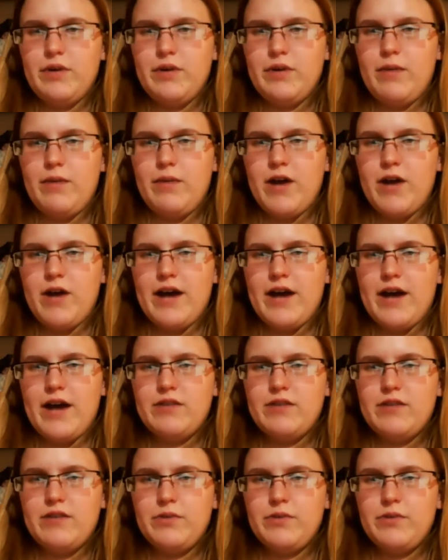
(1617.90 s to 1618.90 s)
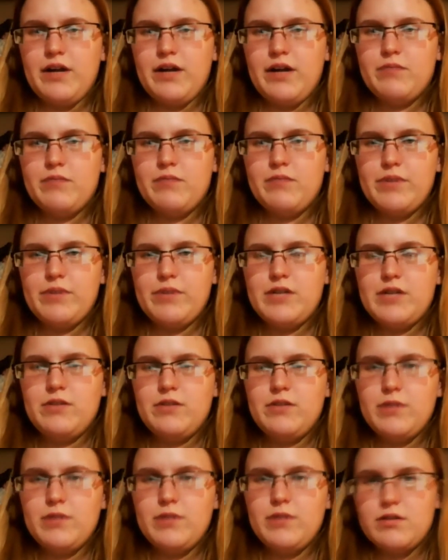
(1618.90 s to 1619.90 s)
MRI to rule out brain
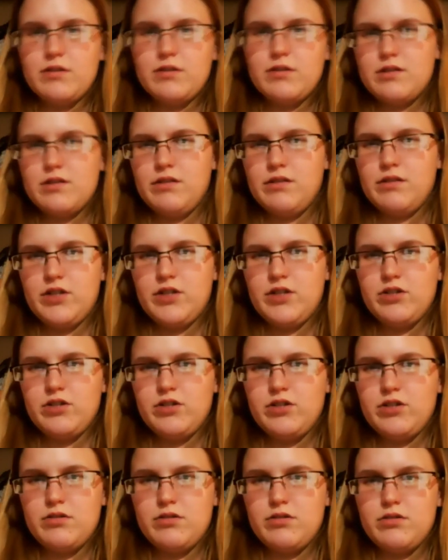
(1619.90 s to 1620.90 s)
tumors and lesions?